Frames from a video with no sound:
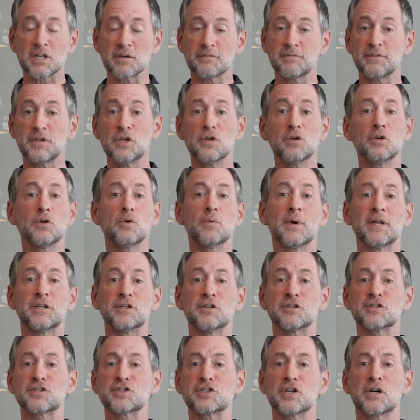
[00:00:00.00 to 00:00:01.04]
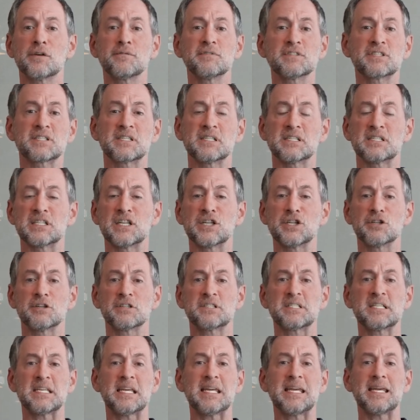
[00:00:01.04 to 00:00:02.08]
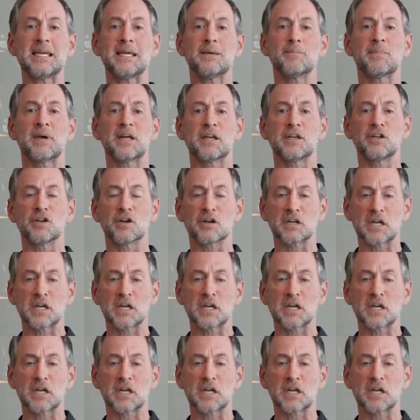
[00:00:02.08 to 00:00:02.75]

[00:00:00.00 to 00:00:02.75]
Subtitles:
of you and your services and your team and your